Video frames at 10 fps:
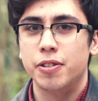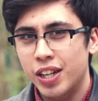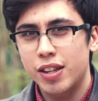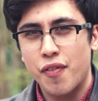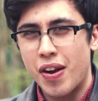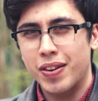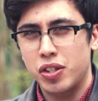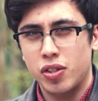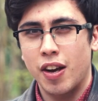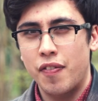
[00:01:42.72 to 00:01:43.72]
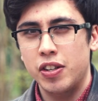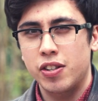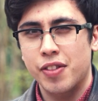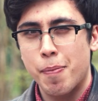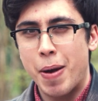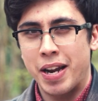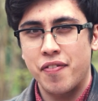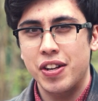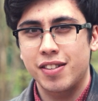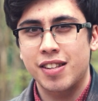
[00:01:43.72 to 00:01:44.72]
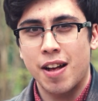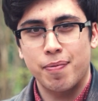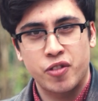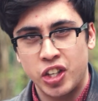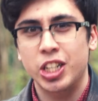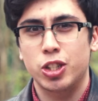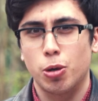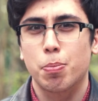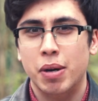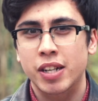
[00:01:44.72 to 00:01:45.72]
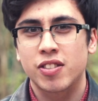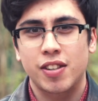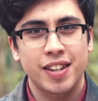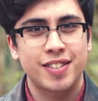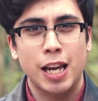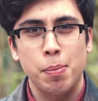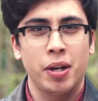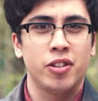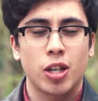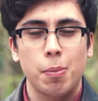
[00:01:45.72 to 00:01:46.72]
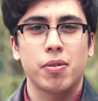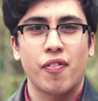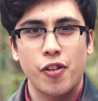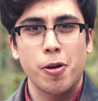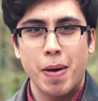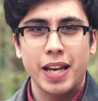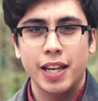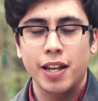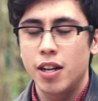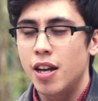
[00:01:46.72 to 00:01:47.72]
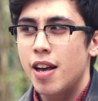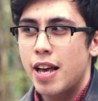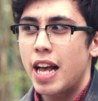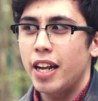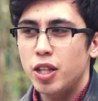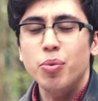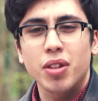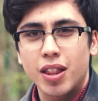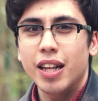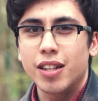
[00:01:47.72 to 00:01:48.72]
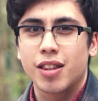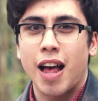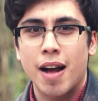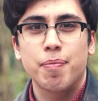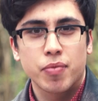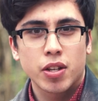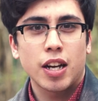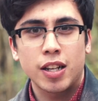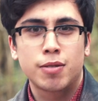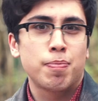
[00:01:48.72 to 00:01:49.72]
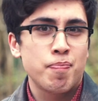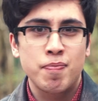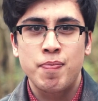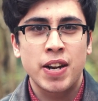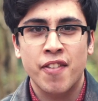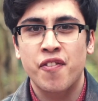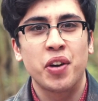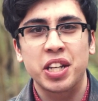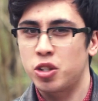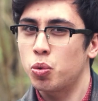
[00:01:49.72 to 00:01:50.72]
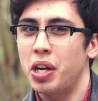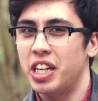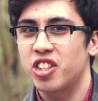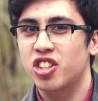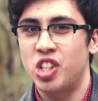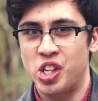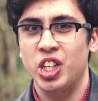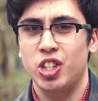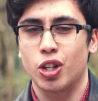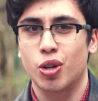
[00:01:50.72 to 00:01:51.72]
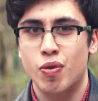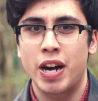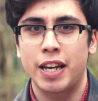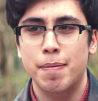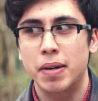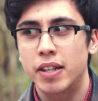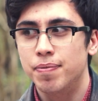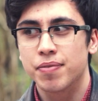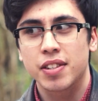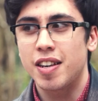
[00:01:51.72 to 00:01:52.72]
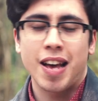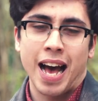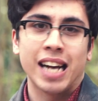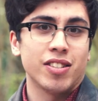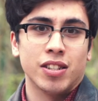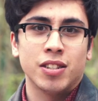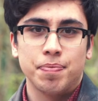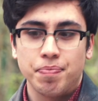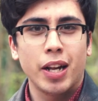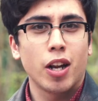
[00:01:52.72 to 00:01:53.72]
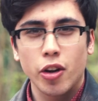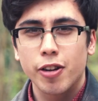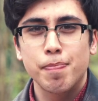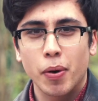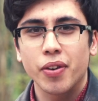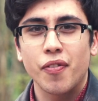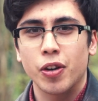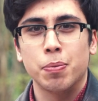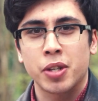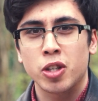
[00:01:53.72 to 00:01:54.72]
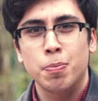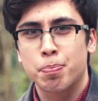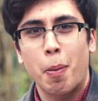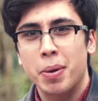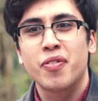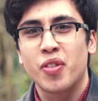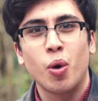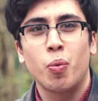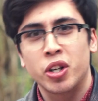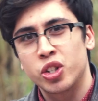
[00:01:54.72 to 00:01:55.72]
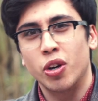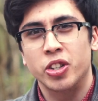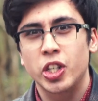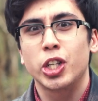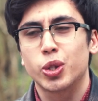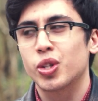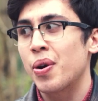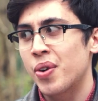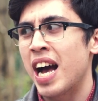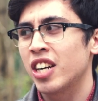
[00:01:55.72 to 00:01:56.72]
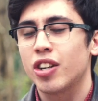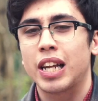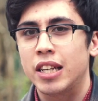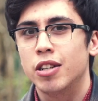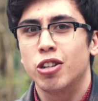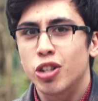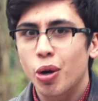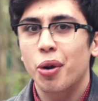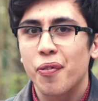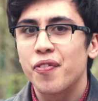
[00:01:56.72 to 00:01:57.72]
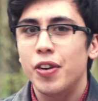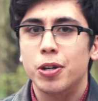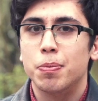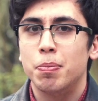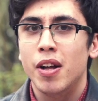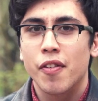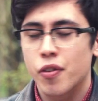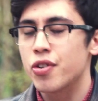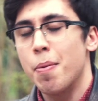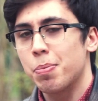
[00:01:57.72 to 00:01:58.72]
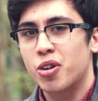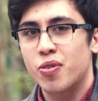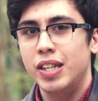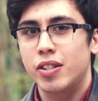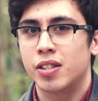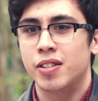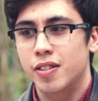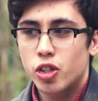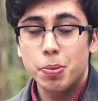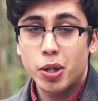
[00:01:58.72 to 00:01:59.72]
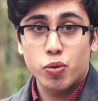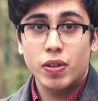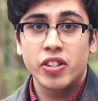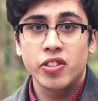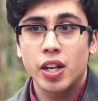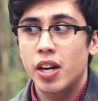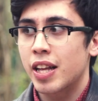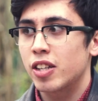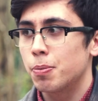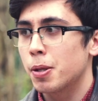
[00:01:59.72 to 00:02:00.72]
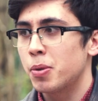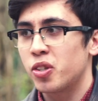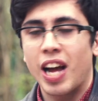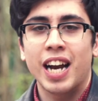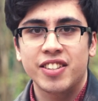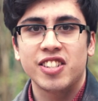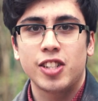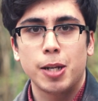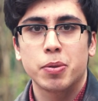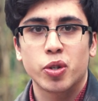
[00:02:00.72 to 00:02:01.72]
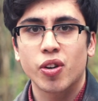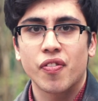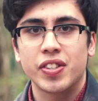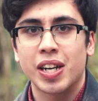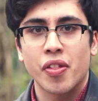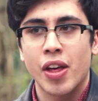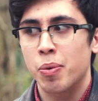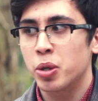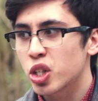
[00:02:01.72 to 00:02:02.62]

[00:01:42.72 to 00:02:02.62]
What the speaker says: Looking at the very surface of the benefits that digital brings to the table in terms of filmmaking, you would think that it's been a fully switched digital already, but it hasn't. There have been a load of modern films that you probably thought were shot on digital that were actually shot on film for a number of reasons. Some of those reasons are that some of the most talented cinematographers out there were